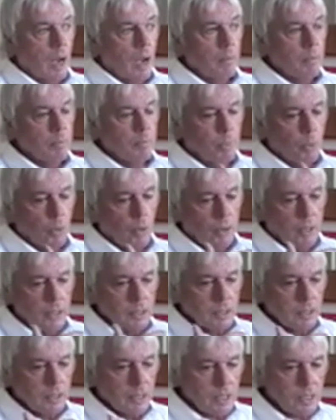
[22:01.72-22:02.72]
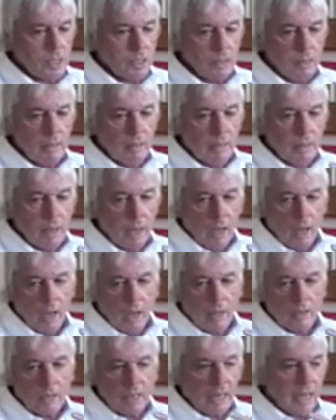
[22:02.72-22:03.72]
was born into this
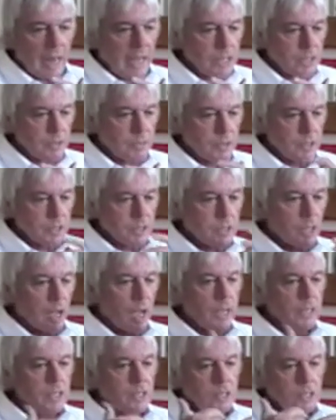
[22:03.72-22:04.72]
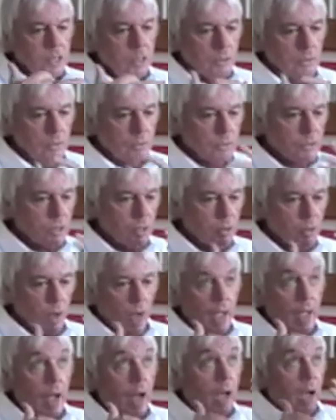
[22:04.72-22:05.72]
class of society, so
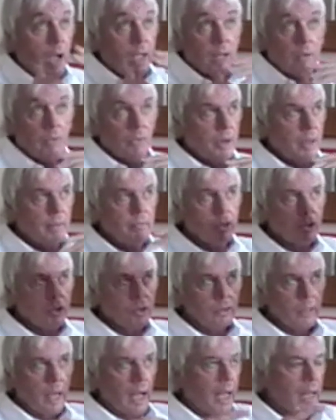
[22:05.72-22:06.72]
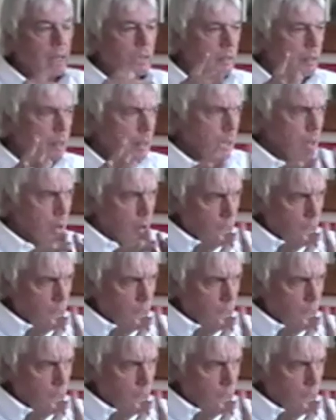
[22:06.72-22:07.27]
I will never do that, and